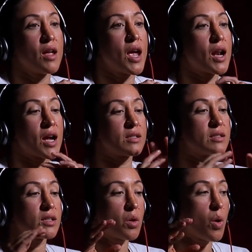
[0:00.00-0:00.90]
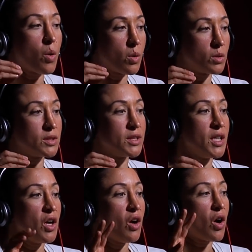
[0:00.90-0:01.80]
And I still hold
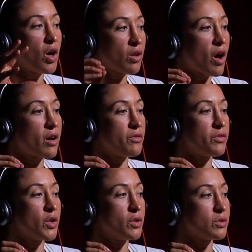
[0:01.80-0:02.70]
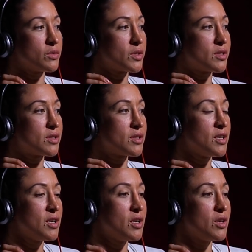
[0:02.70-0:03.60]
a lot of those
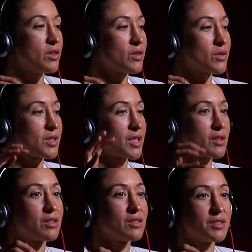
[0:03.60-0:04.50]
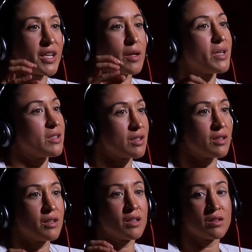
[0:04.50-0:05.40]
like little tidbits
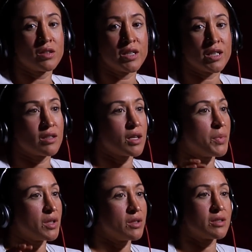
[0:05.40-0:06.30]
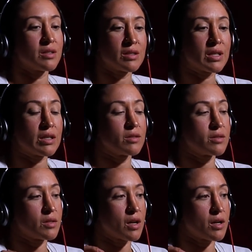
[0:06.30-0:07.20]
and learning abilities and
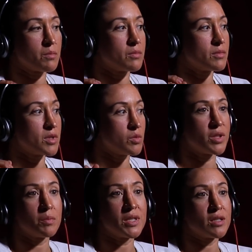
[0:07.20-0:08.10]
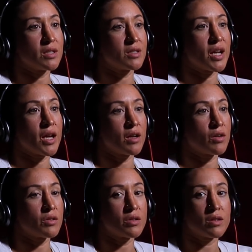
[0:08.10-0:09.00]
skills with me to this day. And
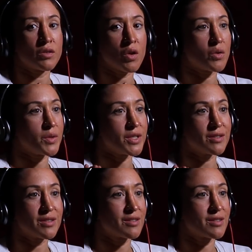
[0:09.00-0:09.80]
I'll always...